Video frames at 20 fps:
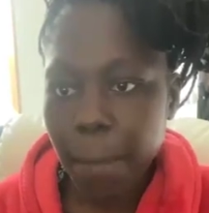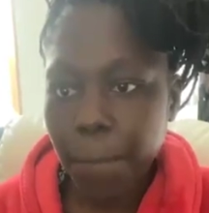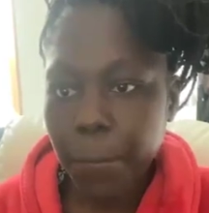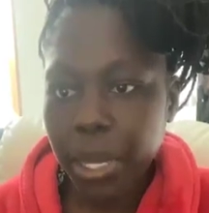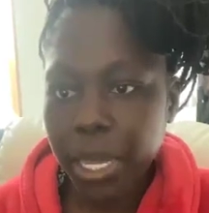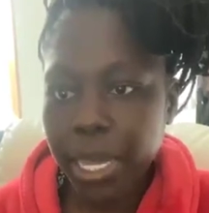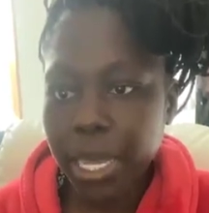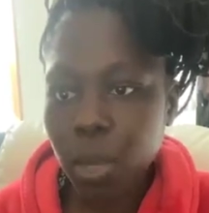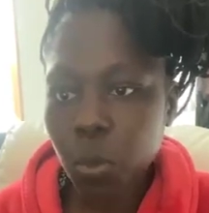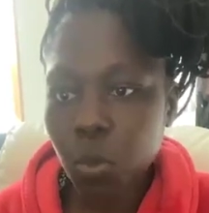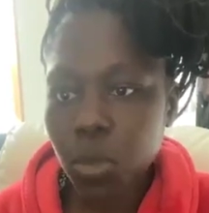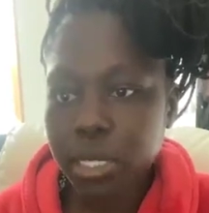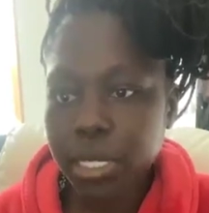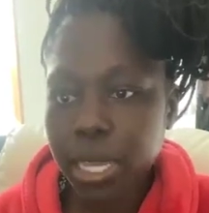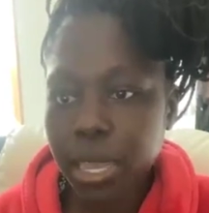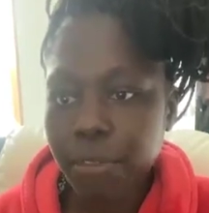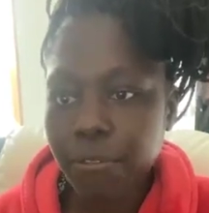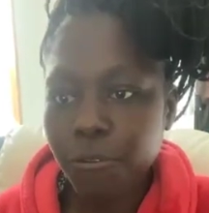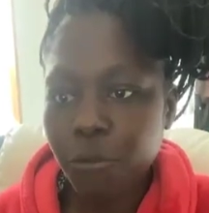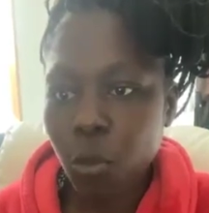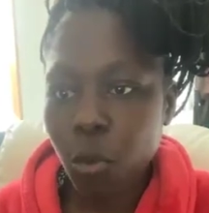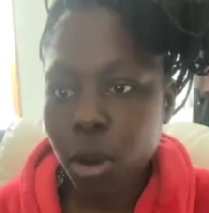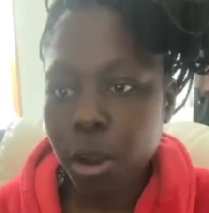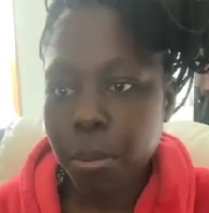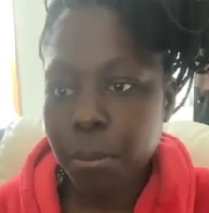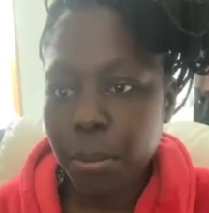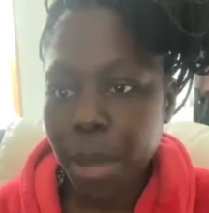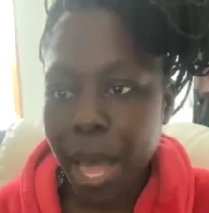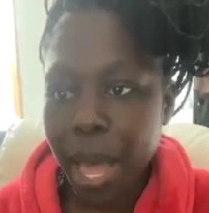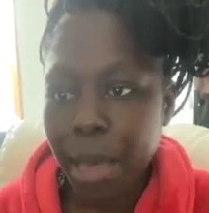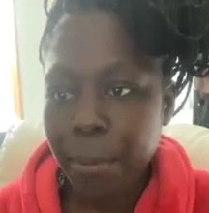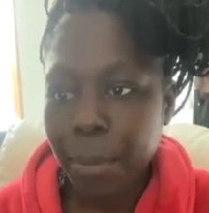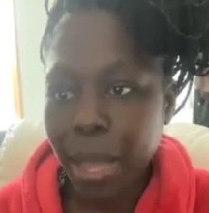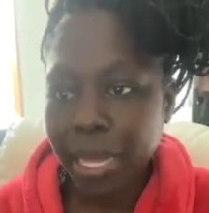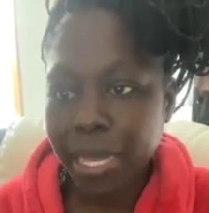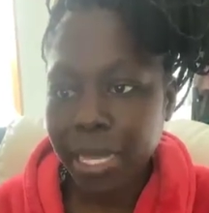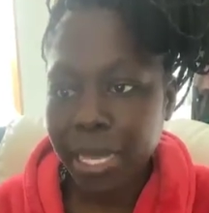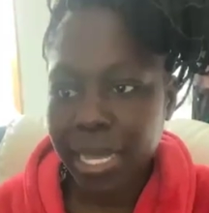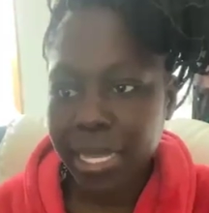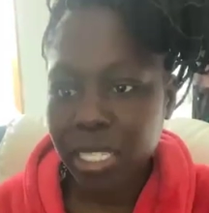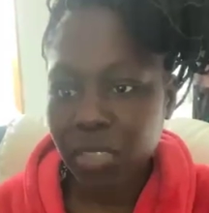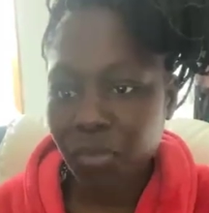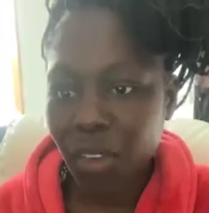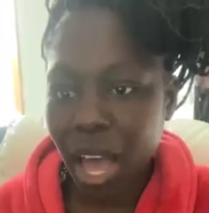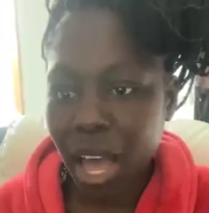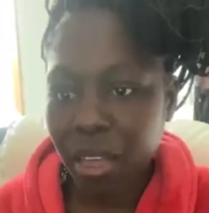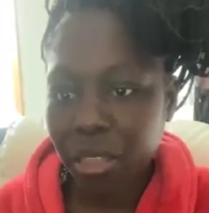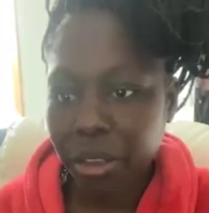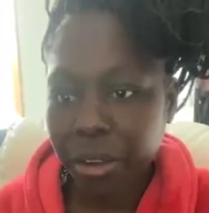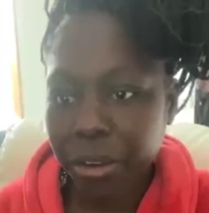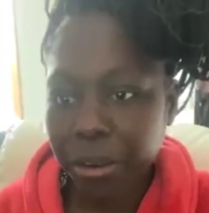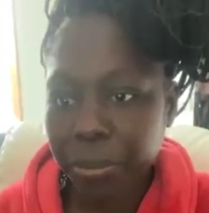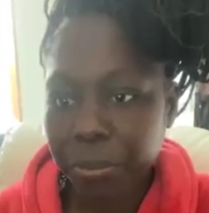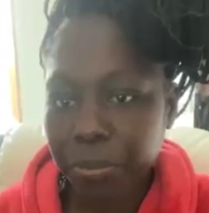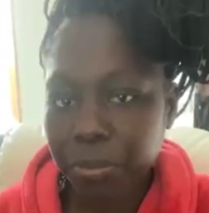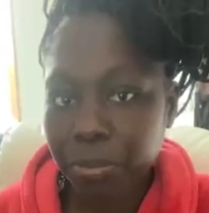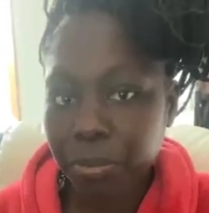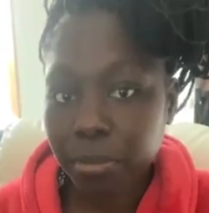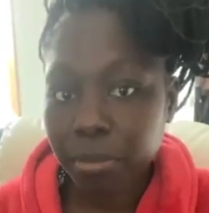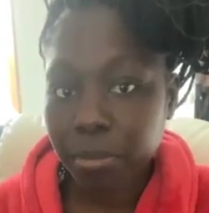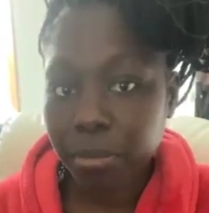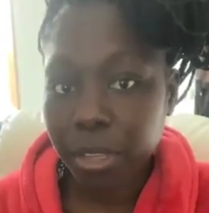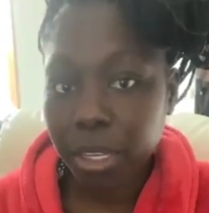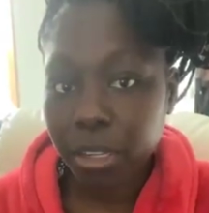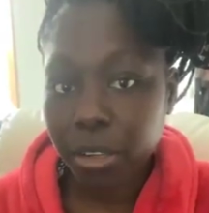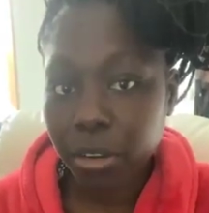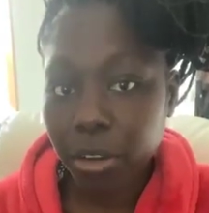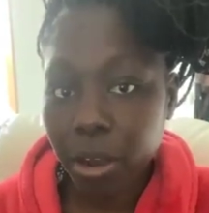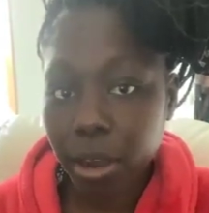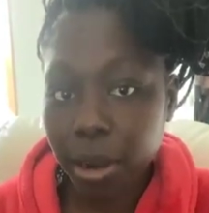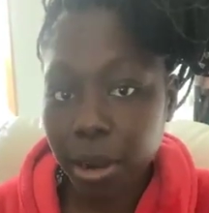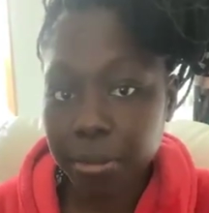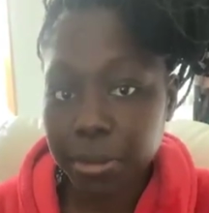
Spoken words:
but it was informed by my kid's father. You know what I'm